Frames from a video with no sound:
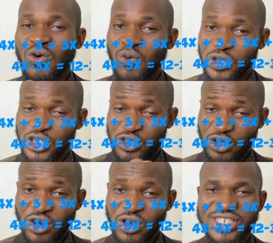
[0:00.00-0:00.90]
Once you
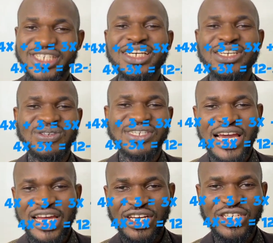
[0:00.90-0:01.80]
cross, your
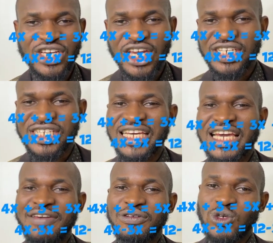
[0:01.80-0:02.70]
sign changes.
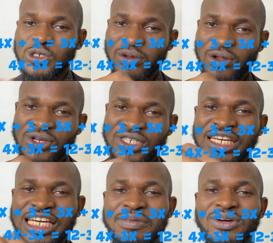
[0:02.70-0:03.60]
If it was plus,
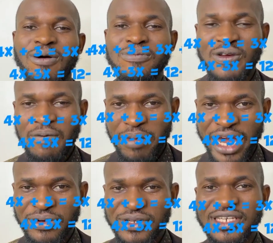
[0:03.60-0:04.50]
it becomes
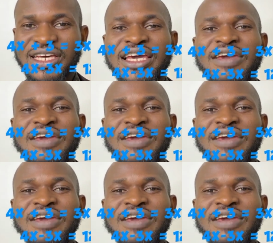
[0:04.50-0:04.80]
minus.